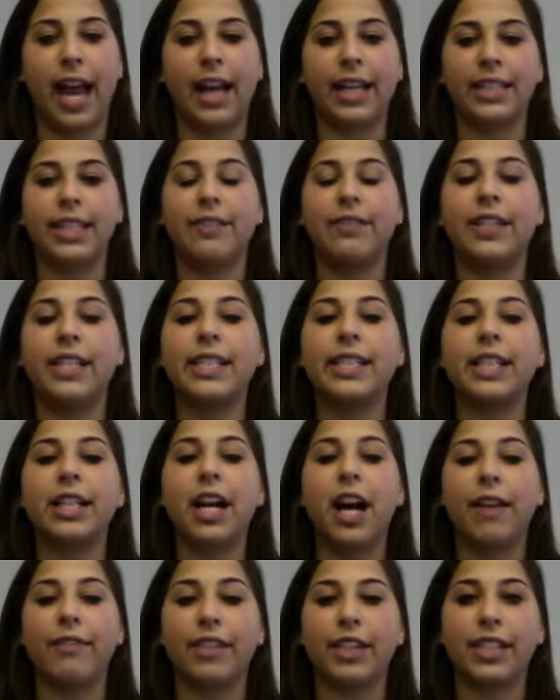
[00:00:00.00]
activities and
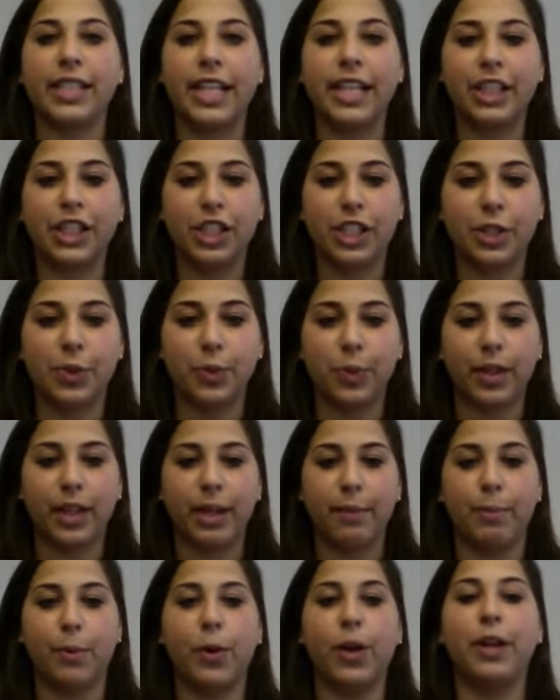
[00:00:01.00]
conversations with
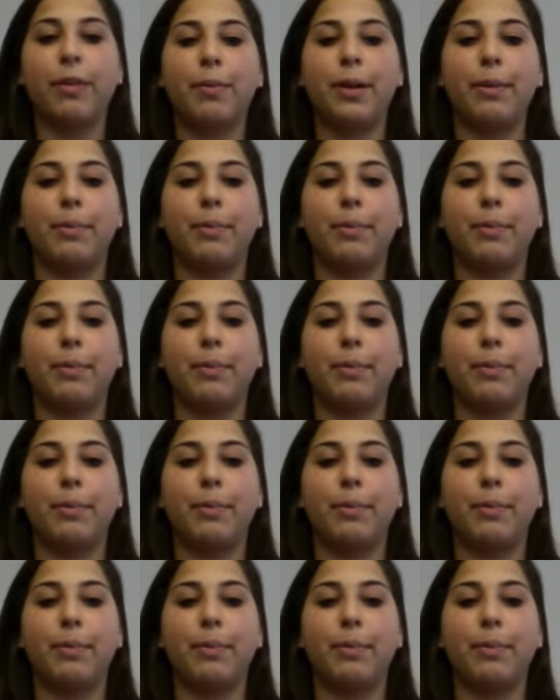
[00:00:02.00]
important